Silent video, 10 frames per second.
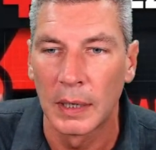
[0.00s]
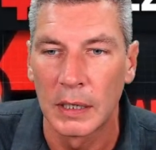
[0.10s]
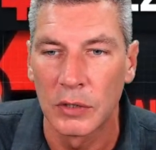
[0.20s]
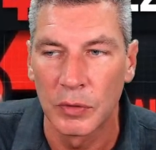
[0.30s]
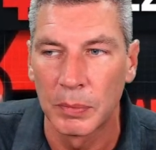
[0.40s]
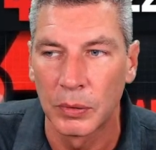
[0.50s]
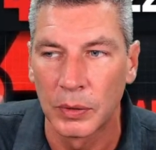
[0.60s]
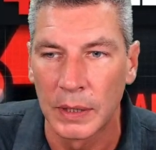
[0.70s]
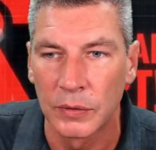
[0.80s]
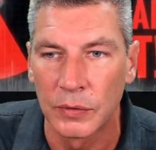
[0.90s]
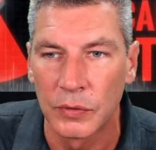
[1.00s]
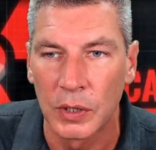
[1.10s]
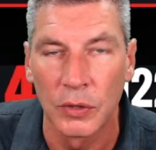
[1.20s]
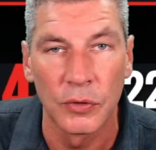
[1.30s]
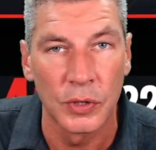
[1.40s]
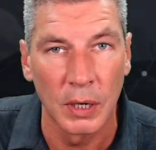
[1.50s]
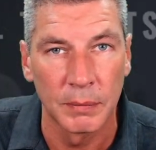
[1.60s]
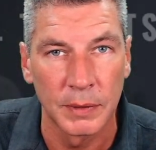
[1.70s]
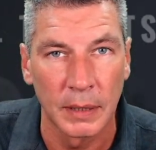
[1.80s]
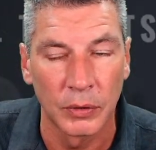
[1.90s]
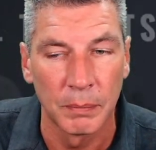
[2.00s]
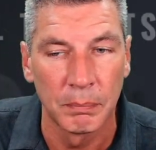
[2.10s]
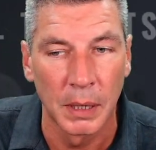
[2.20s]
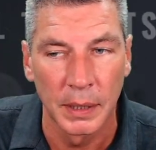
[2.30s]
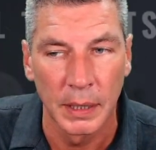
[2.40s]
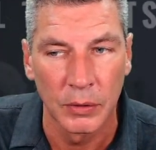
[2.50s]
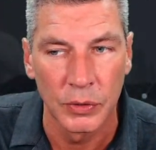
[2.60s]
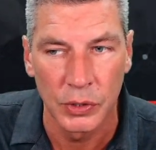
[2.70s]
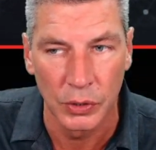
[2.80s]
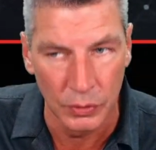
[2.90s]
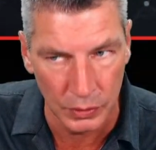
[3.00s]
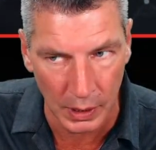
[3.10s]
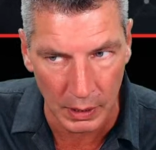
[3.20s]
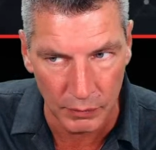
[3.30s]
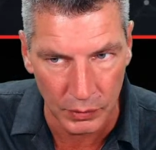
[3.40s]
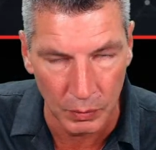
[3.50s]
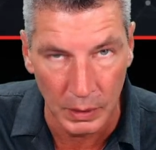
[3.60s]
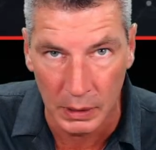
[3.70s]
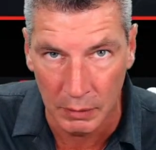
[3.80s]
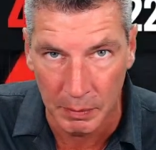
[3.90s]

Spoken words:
latest report is, and she usually comes out on a Monday or a Tuesday for the weekly